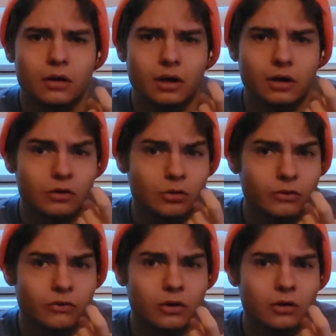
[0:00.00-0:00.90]
with
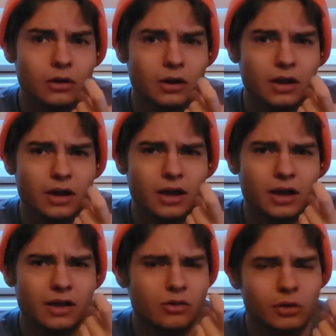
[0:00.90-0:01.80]
my finger,
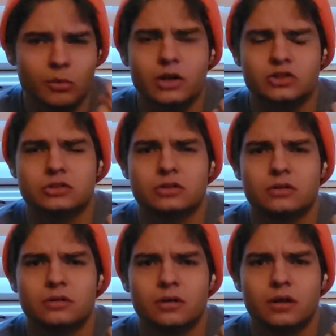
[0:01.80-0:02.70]
and I asked the same question,
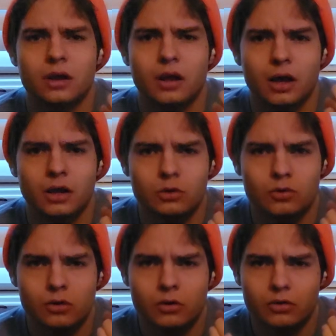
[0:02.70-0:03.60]
and you
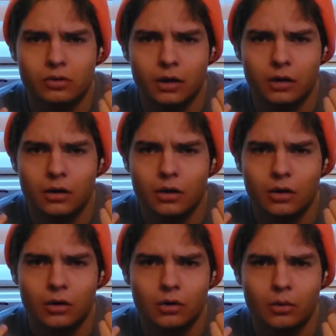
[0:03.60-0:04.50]
still said,
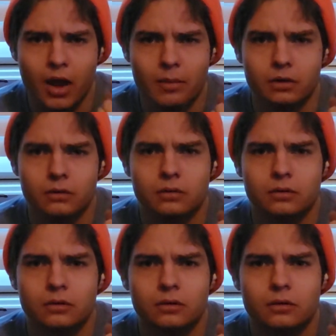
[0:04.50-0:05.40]
wabbit.
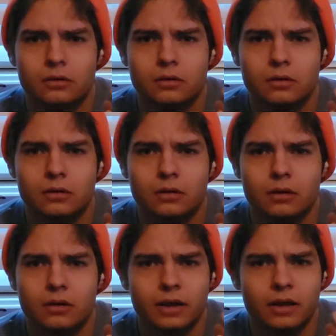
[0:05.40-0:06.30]

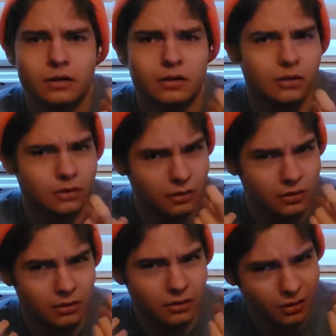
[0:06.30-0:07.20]
Like,
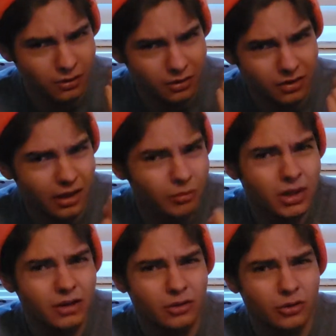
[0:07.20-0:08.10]
is it the same
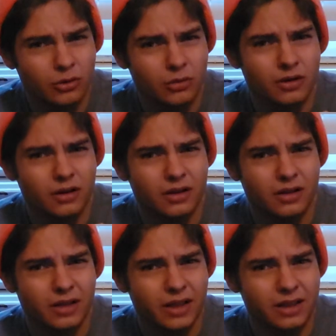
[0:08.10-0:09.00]
meaning too?
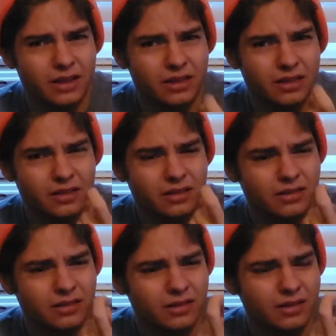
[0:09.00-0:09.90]
Like, is it,
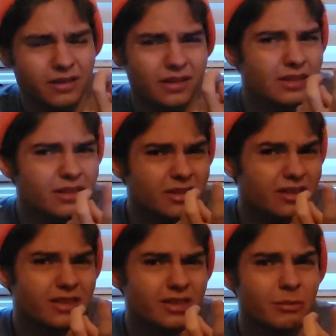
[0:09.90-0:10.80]
because this looks
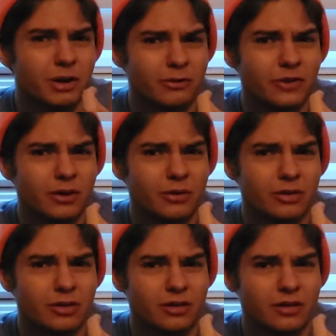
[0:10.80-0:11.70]
like the same amount of
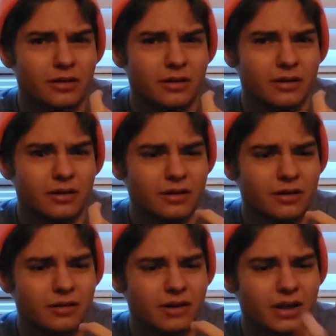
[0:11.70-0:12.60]
fingers,
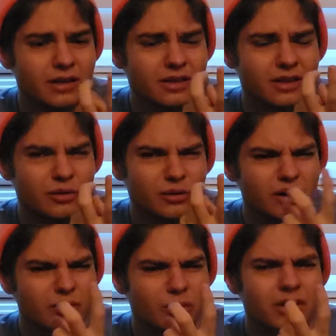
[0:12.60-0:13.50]
right? It's like
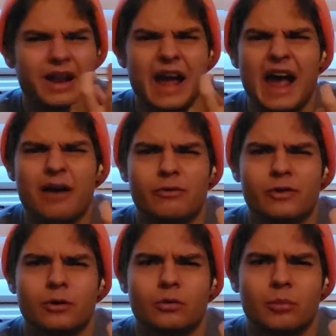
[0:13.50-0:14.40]
kind of 1.5
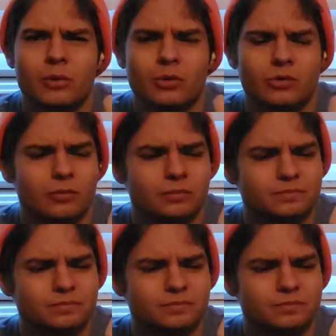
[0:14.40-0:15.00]
fingers almost.